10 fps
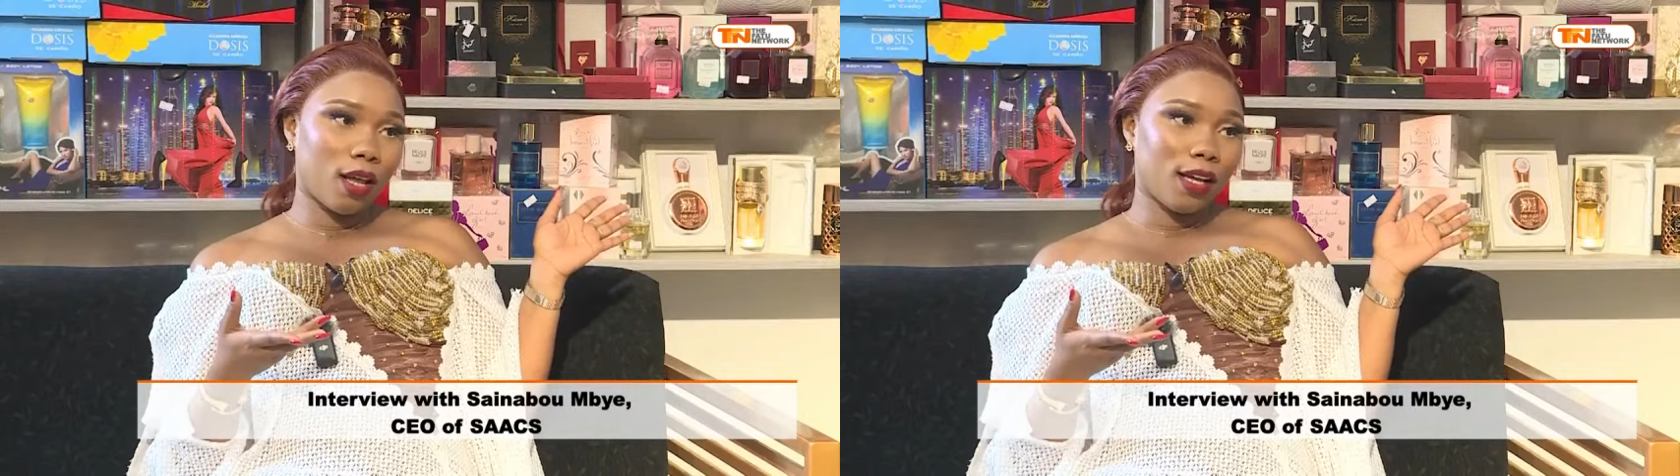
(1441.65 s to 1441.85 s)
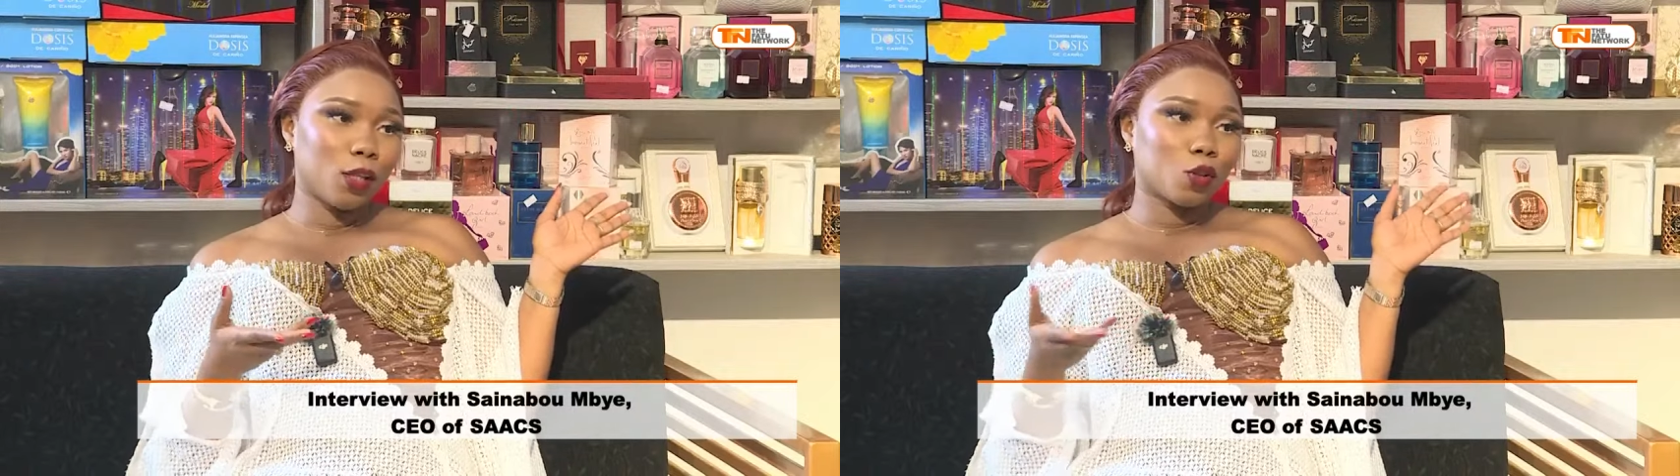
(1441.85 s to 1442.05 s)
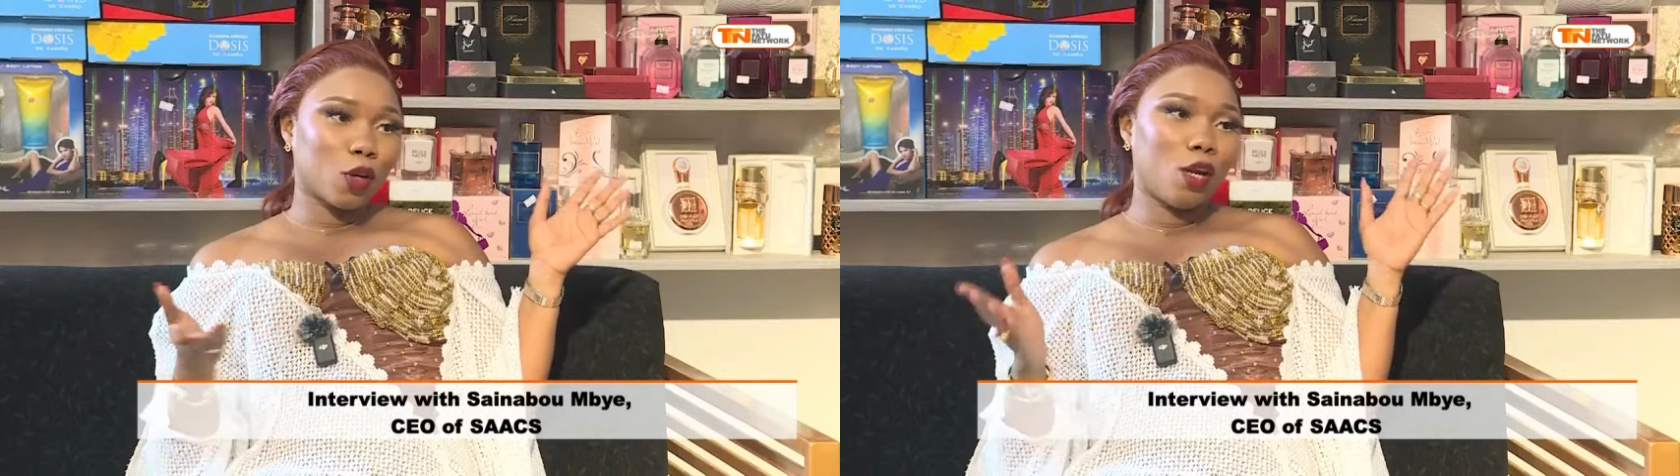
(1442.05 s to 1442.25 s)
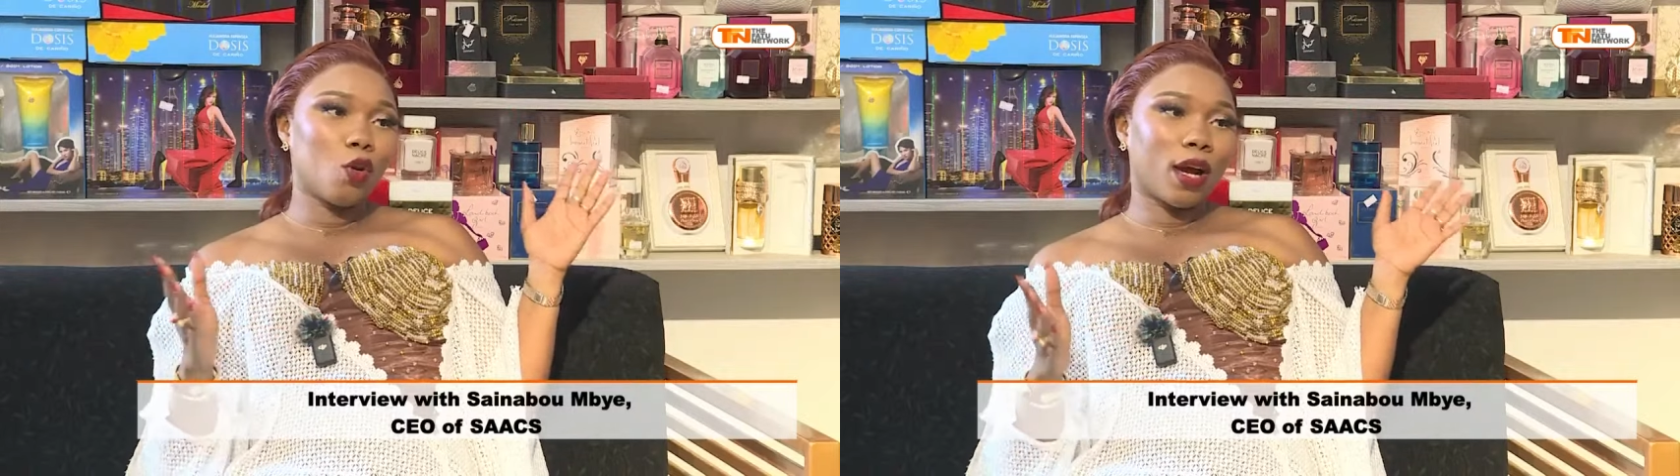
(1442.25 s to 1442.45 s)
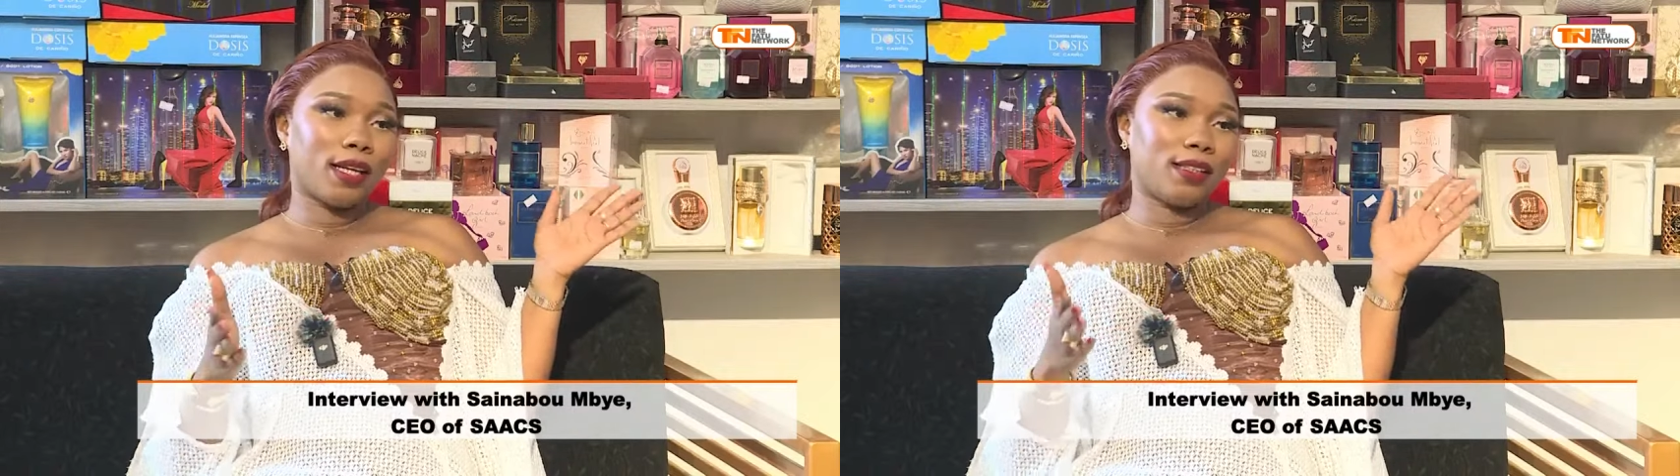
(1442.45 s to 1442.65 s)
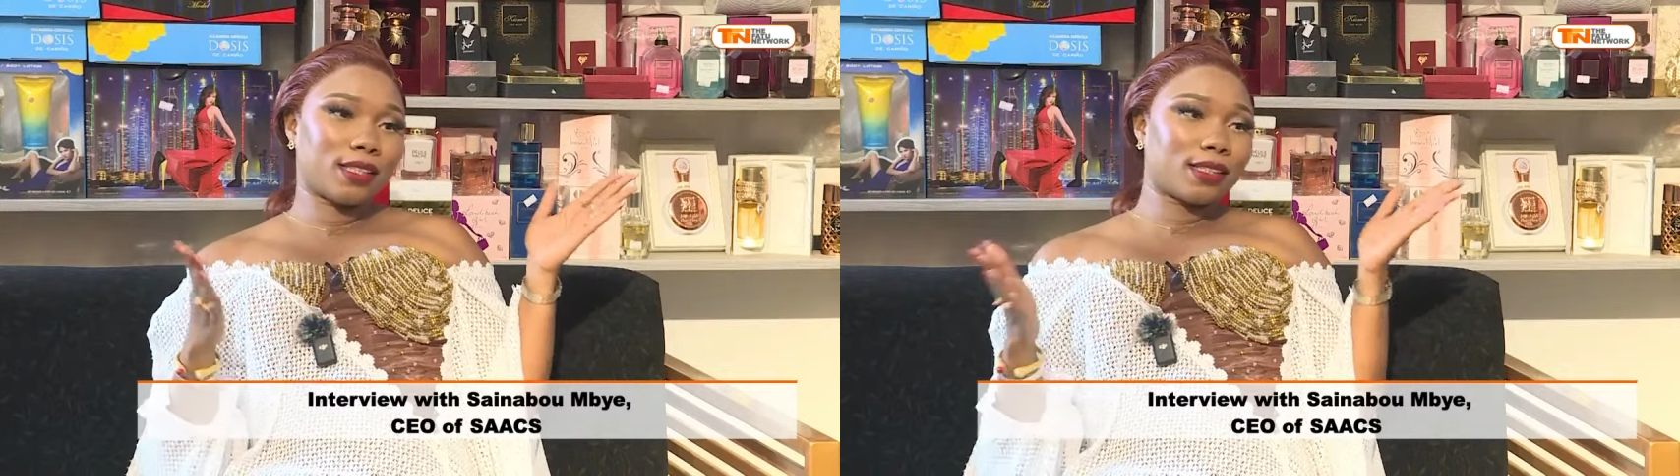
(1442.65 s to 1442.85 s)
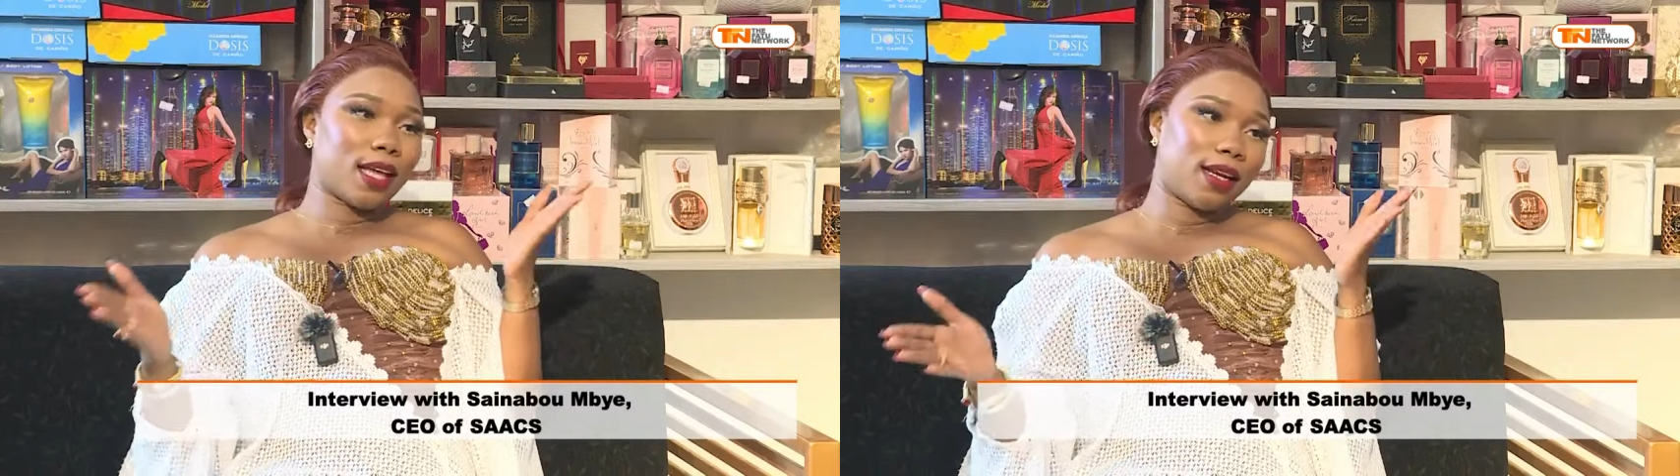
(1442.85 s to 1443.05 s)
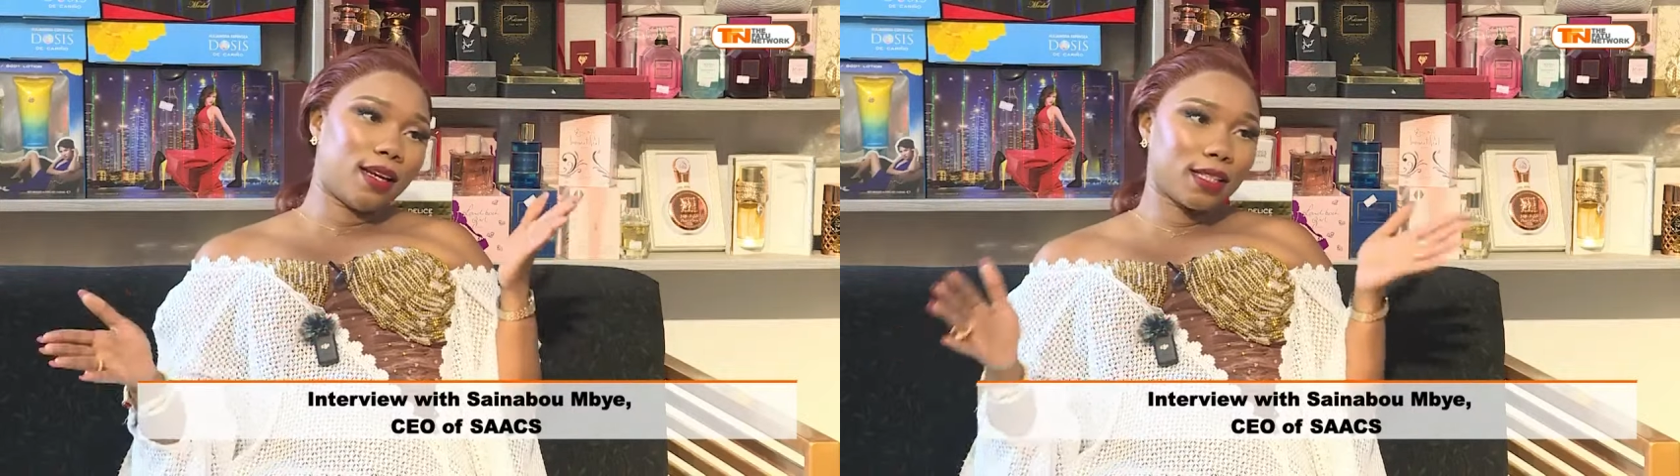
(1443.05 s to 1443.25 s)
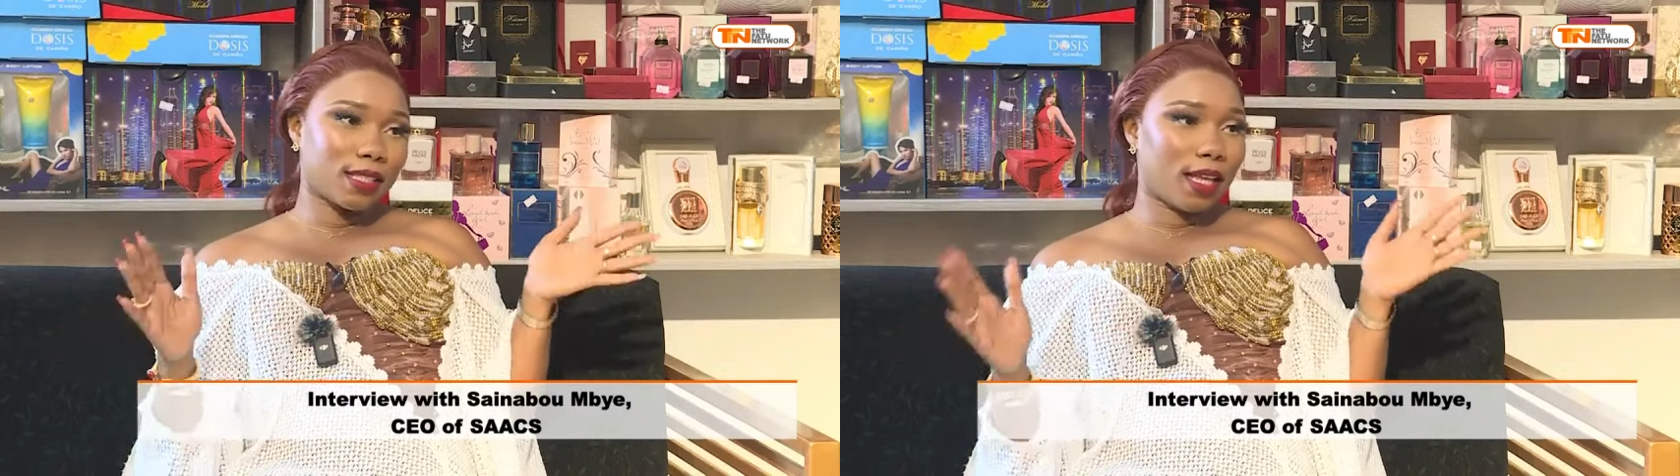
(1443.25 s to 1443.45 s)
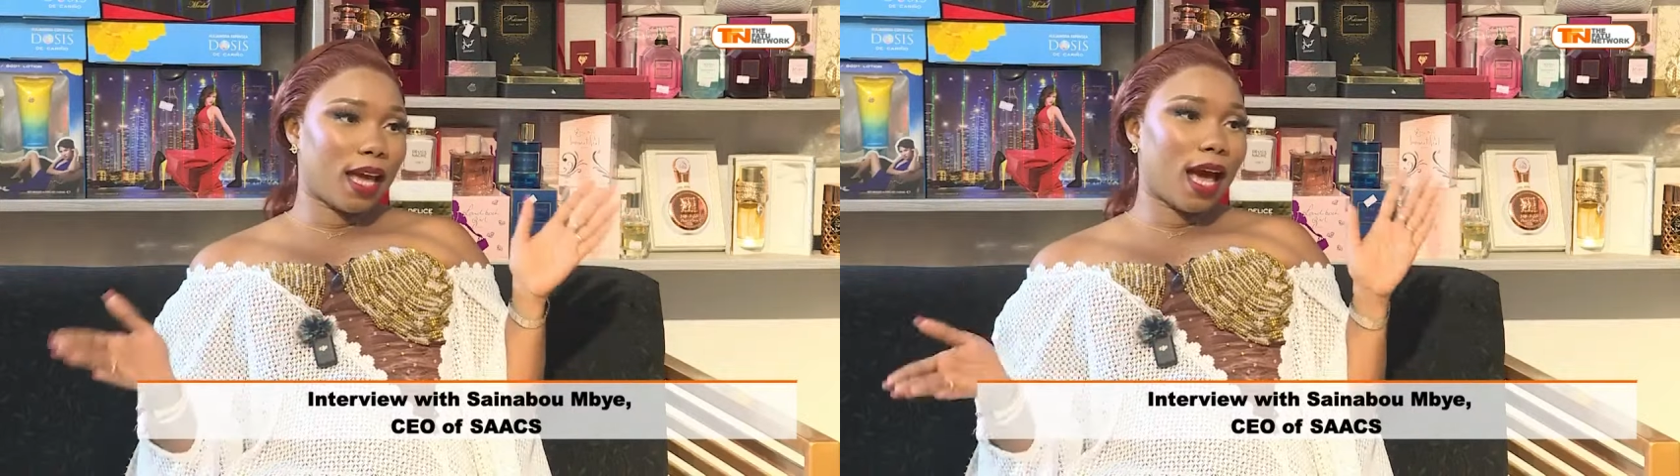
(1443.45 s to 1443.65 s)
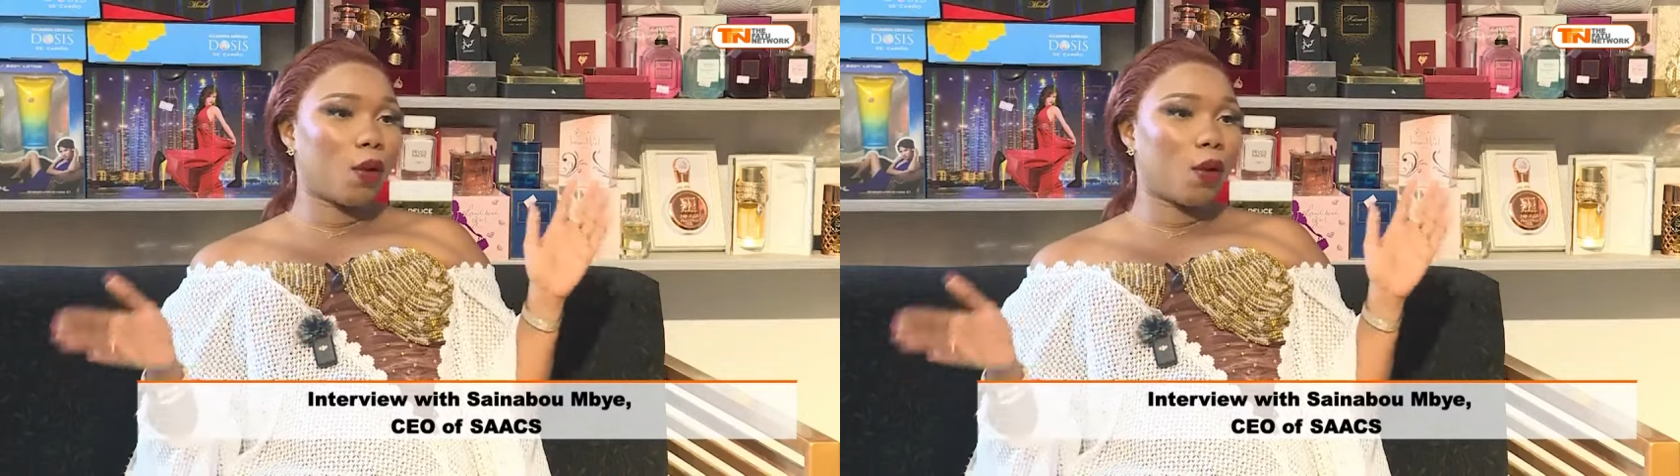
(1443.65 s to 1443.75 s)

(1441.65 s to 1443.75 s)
Yeah, I so I look at that. the standards there